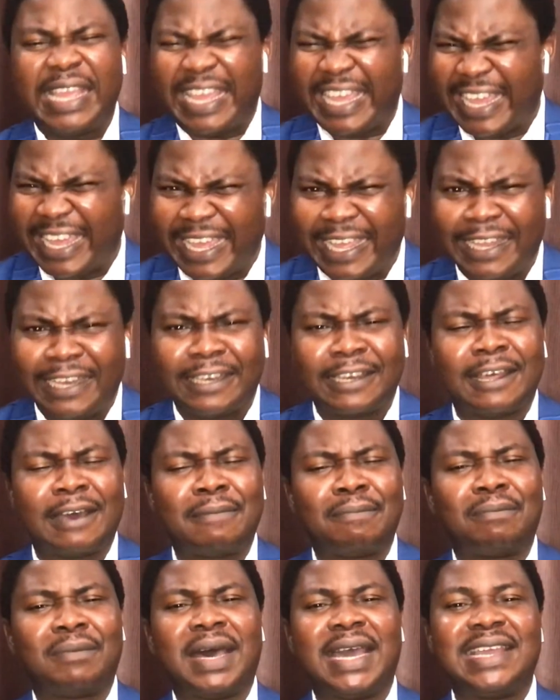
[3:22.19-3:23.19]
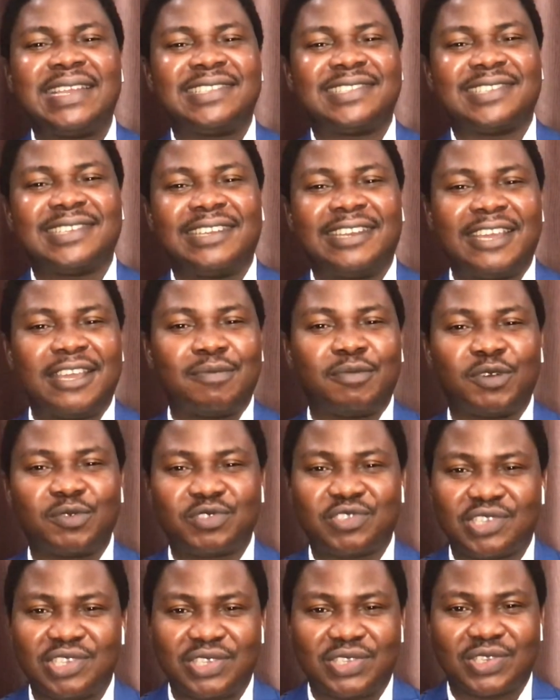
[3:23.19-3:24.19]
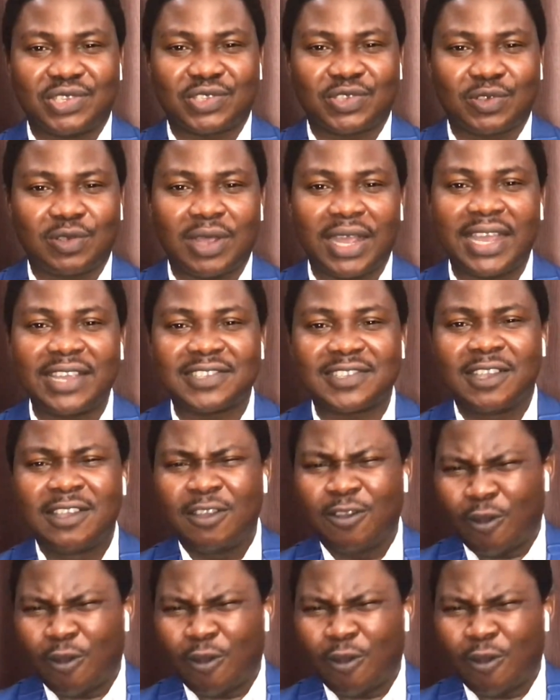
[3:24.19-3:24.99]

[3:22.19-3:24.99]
in the mighty name of Jesus Christ.